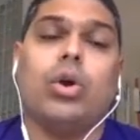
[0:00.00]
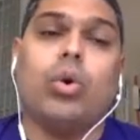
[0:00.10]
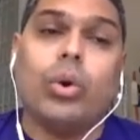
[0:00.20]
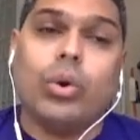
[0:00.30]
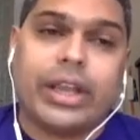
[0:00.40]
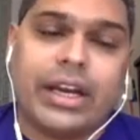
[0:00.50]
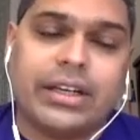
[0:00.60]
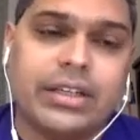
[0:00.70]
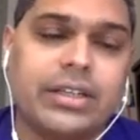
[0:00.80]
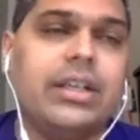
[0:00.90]

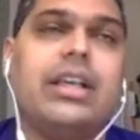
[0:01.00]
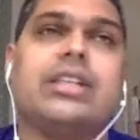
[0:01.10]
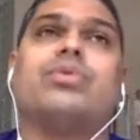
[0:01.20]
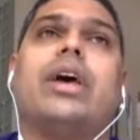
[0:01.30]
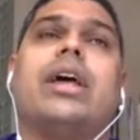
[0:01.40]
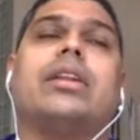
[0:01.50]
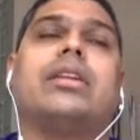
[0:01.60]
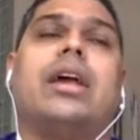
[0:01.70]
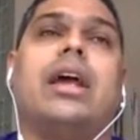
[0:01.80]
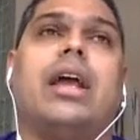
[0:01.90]
co-located is where
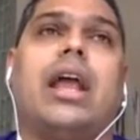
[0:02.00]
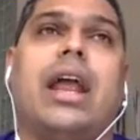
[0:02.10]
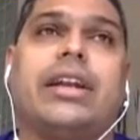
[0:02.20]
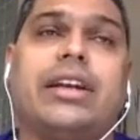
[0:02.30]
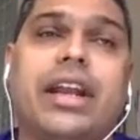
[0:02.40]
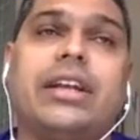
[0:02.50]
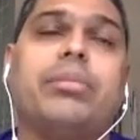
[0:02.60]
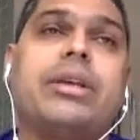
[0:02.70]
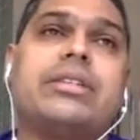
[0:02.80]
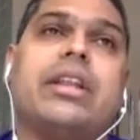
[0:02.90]
at a
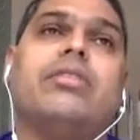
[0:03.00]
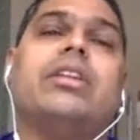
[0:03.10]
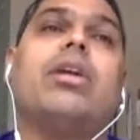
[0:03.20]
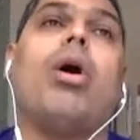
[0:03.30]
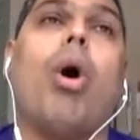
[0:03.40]
database level